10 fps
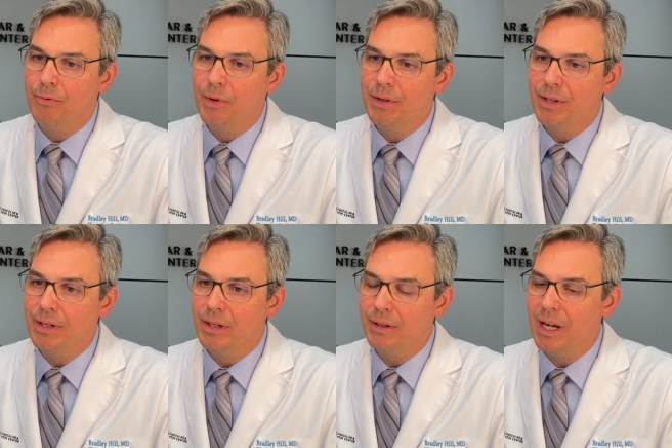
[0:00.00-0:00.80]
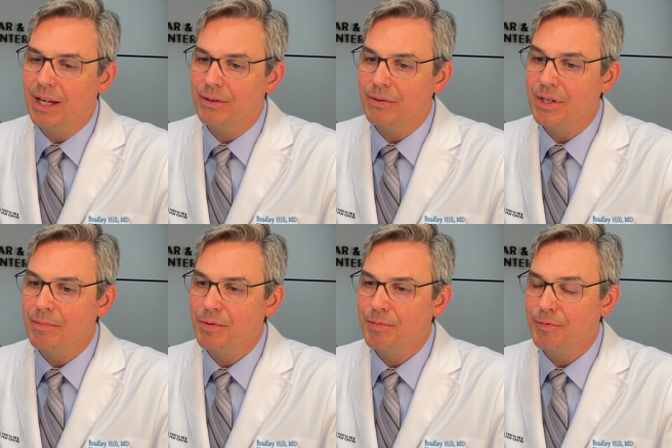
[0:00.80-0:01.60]
where the uh, catheter
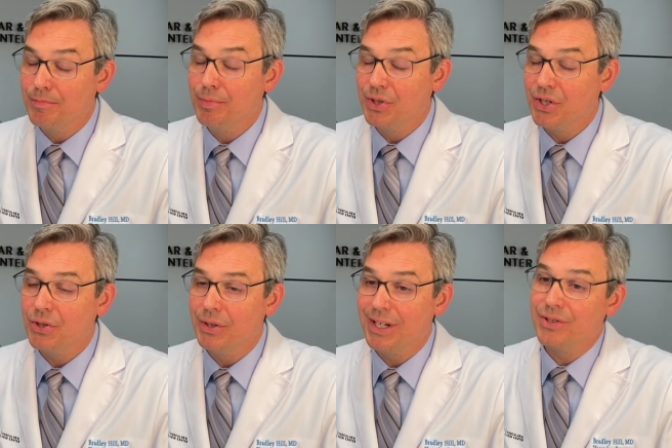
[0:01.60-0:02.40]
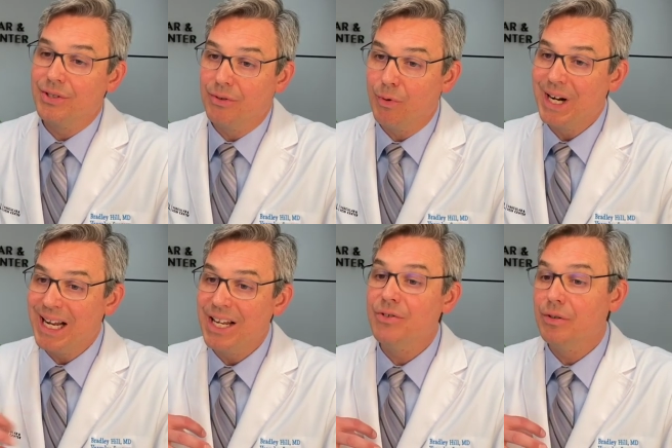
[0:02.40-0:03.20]
tip is positioned actually in the right
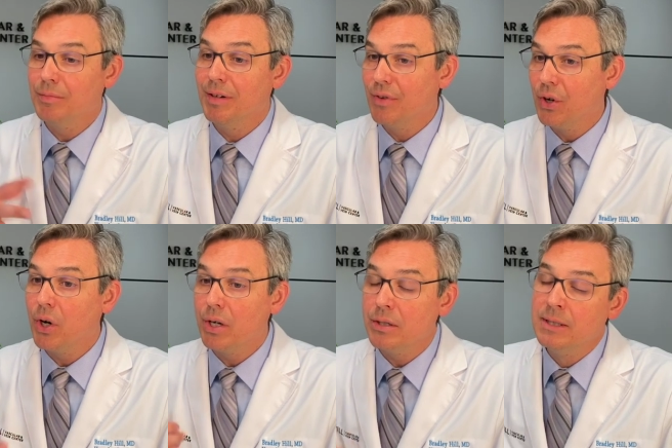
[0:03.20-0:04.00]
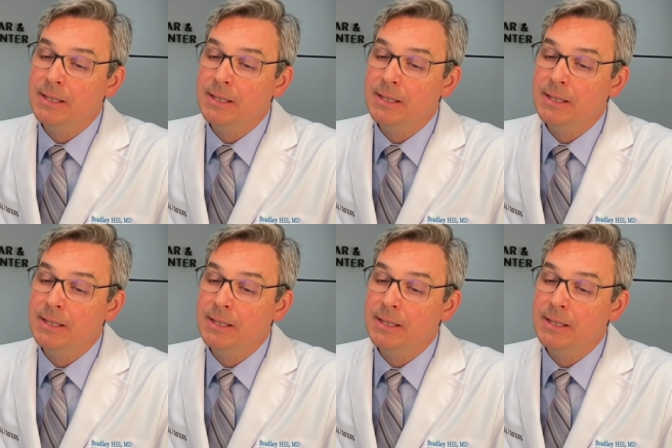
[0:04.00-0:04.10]
atrium of the heart.